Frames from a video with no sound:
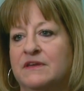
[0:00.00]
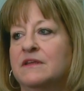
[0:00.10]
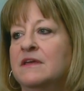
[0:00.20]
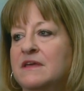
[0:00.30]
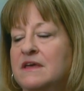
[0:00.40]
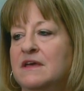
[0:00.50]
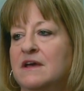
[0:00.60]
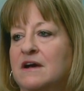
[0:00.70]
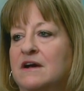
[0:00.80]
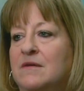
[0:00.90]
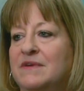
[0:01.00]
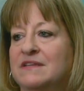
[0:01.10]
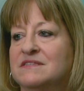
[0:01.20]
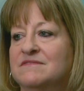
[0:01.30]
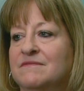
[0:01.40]
And um,
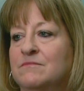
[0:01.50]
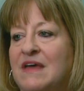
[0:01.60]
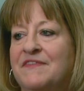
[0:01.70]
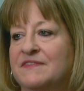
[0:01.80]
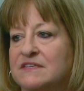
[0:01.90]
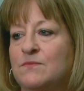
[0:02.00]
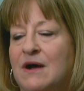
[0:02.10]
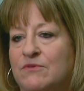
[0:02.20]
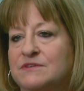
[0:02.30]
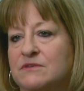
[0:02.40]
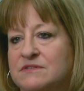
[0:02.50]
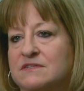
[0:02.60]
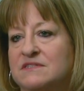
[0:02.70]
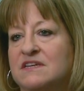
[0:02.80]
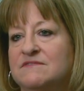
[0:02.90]
it's, I think that's why we're so
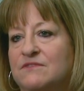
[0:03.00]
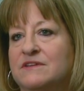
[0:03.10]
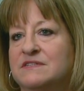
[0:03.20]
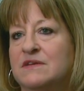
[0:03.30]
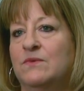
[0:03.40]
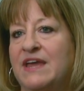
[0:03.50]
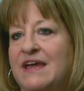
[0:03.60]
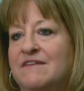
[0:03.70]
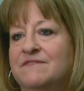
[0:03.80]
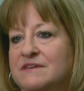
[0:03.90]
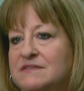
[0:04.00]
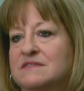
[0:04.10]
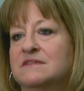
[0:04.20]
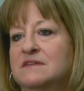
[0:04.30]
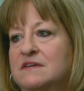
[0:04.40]
successful, is that we have
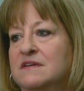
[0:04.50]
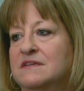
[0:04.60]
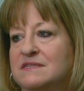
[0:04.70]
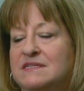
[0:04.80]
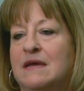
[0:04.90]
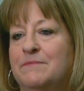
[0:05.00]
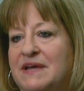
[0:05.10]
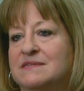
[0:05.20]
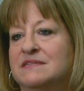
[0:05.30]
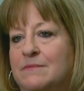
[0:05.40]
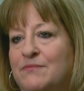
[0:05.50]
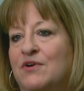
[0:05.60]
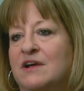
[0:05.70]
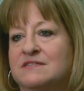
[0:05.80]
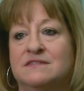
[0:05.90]
this step-by-step
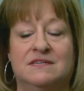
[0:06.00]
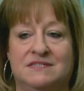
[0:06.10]
process.